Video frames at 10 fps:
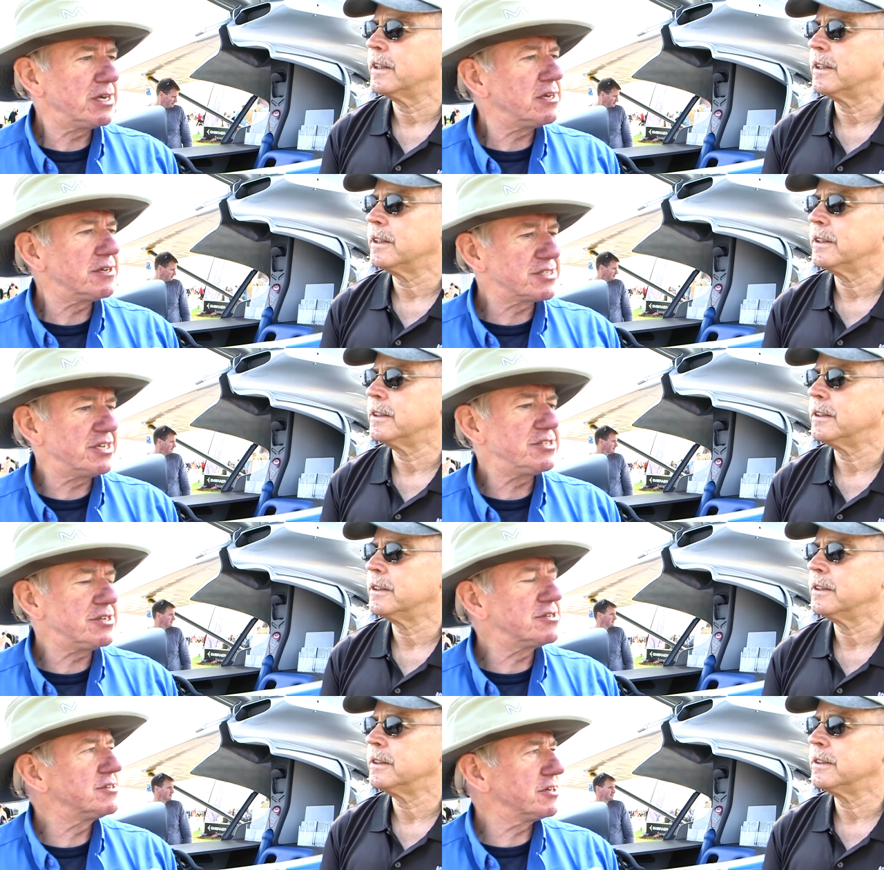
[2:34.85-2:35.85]
Speaker 1: make it as
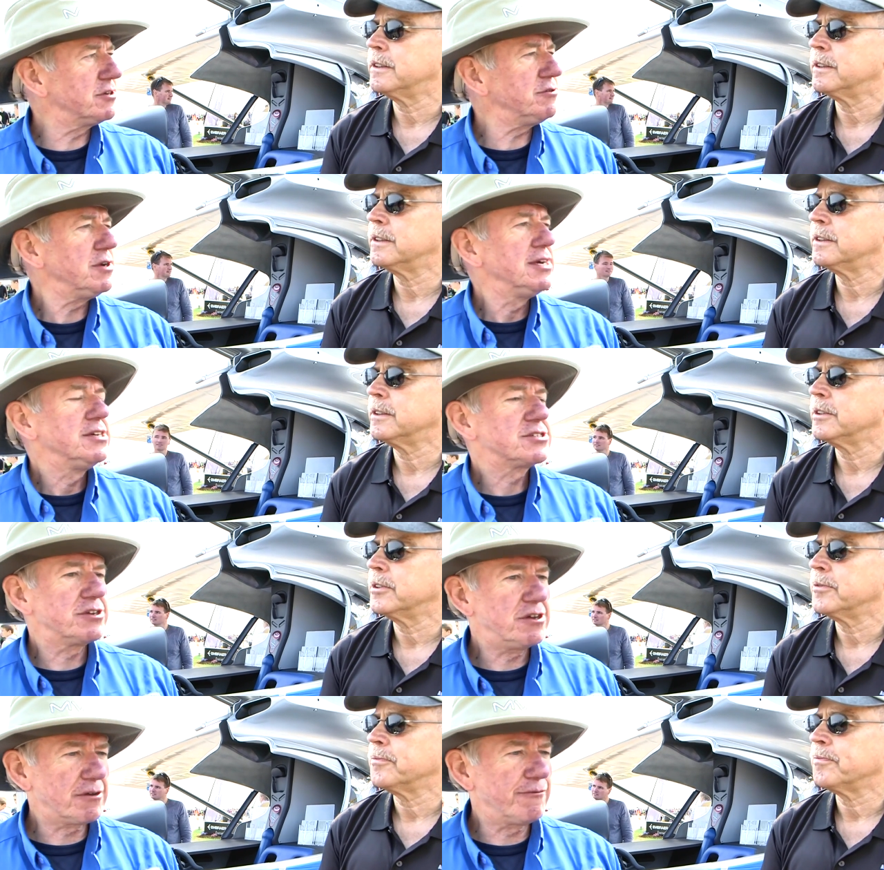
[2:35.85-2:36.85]
easy to do so
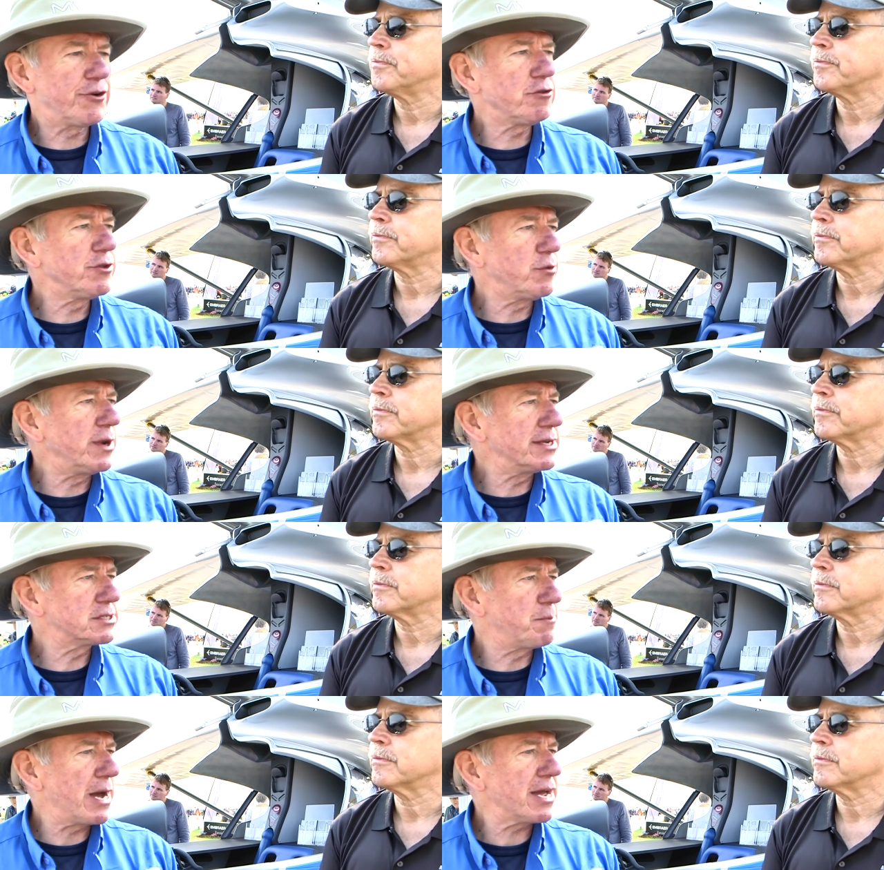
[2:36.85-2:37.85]
you can fold the
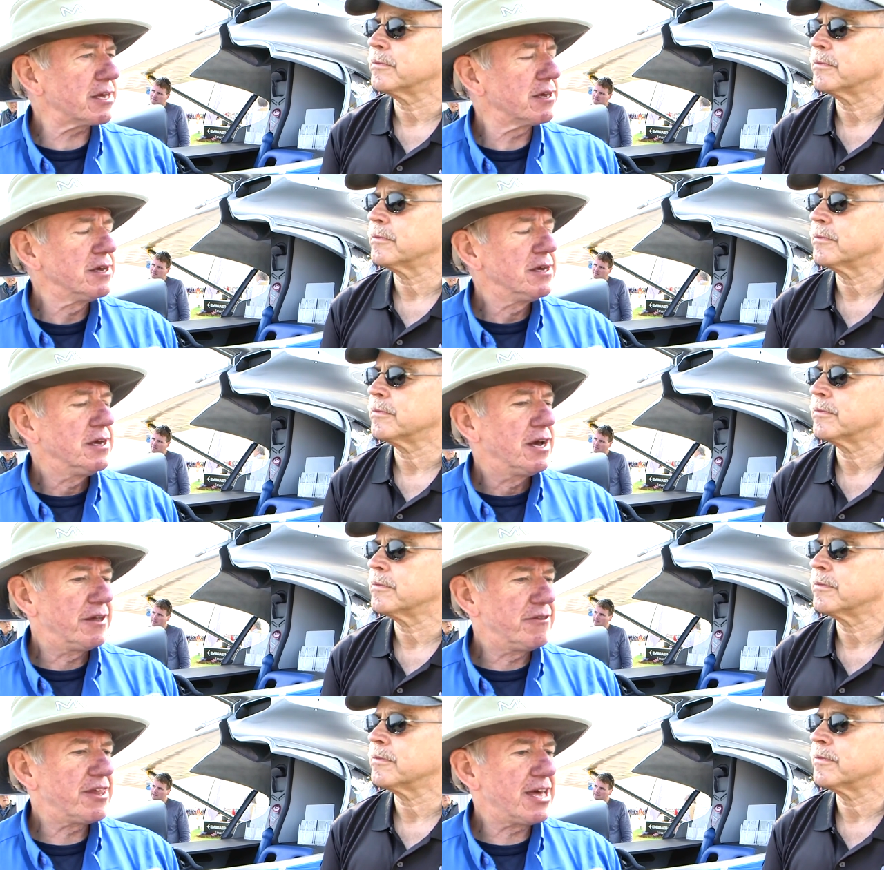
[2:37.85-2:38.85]
wings back
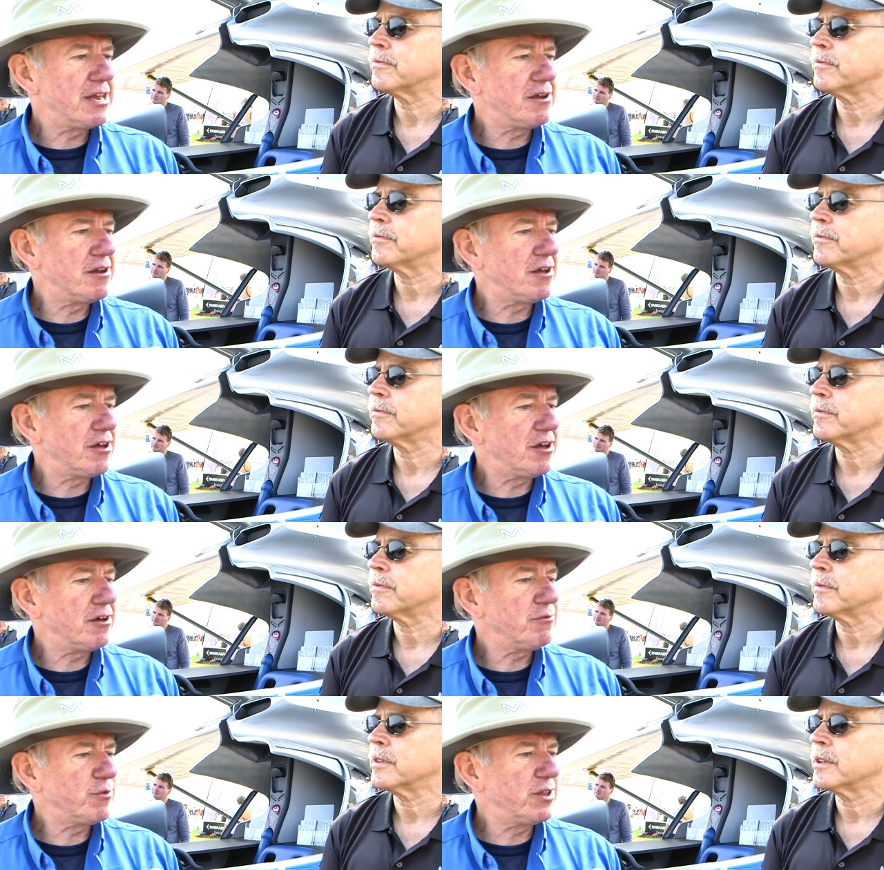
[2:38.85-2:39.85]
and then
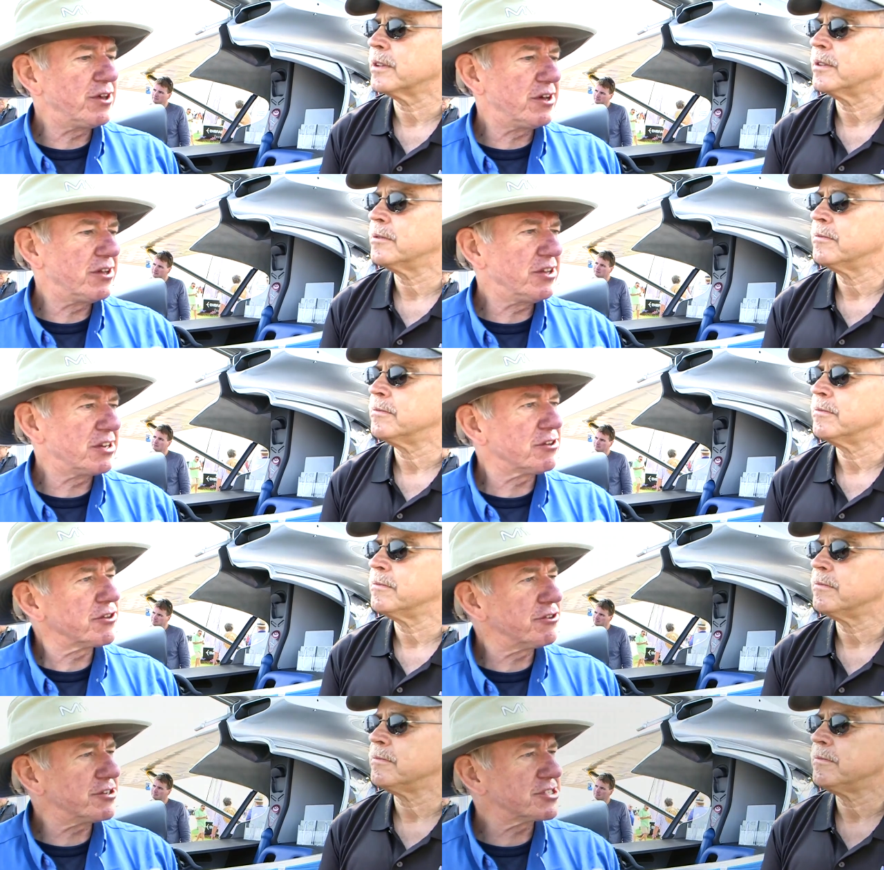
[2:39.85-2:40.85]
uh, with a
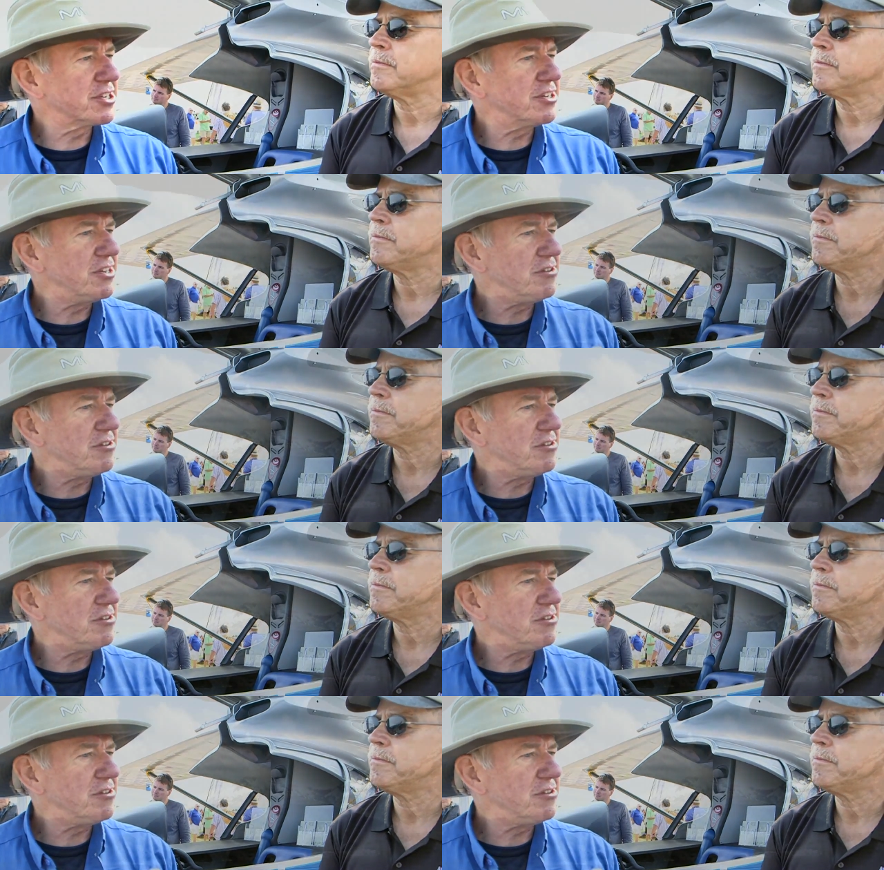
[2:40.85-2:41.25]
little thruster